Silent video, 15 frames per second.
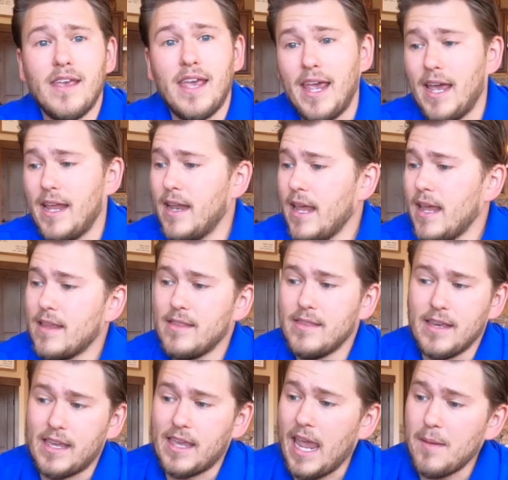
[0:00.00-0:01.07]
And
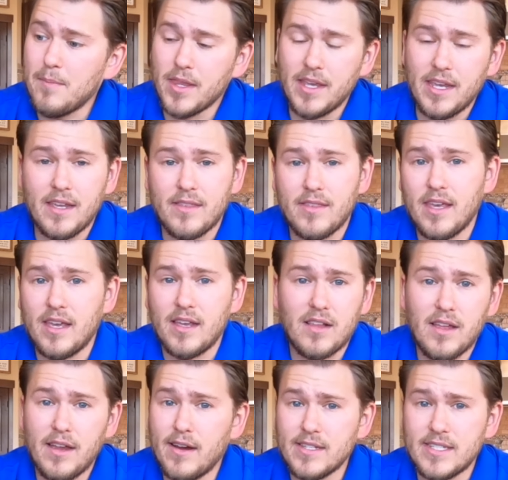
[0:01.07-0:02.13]
the cabling that
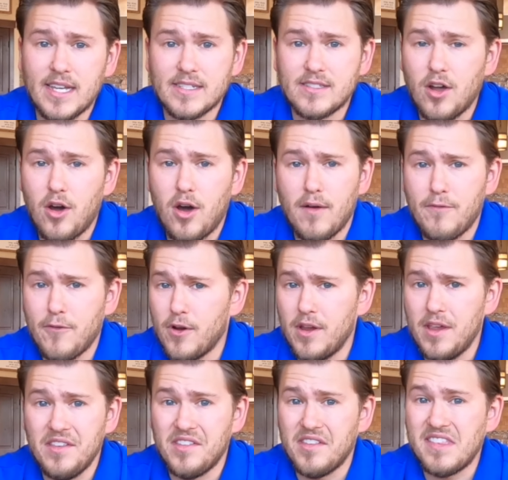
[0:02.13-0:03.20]
Clarus has to offer
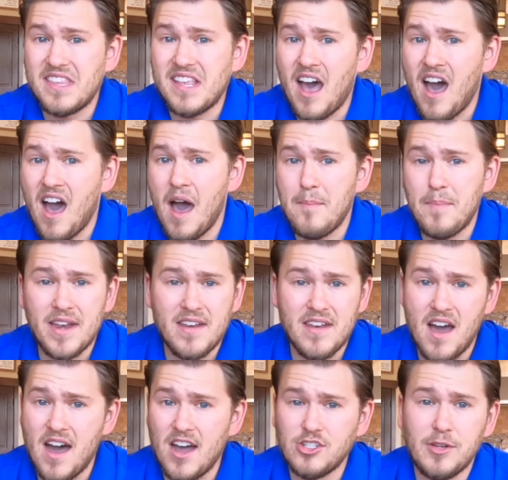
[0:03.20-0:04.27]
is top
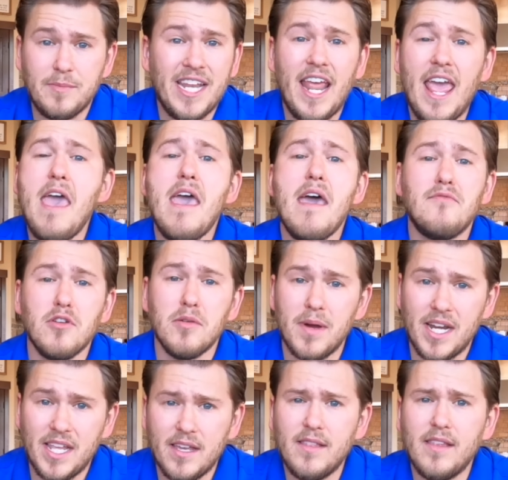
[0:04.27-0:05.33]
notch. I mean,
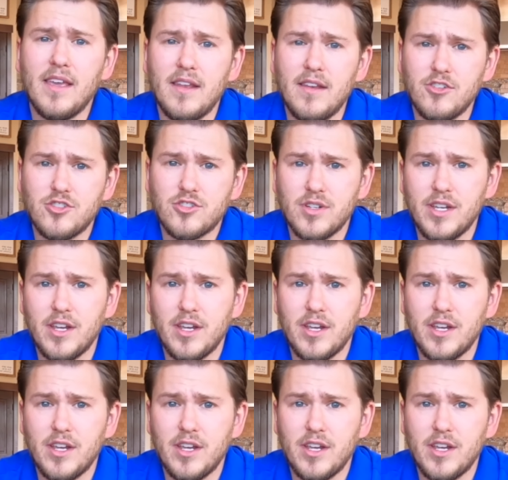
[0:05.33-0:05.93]
everybody in the industry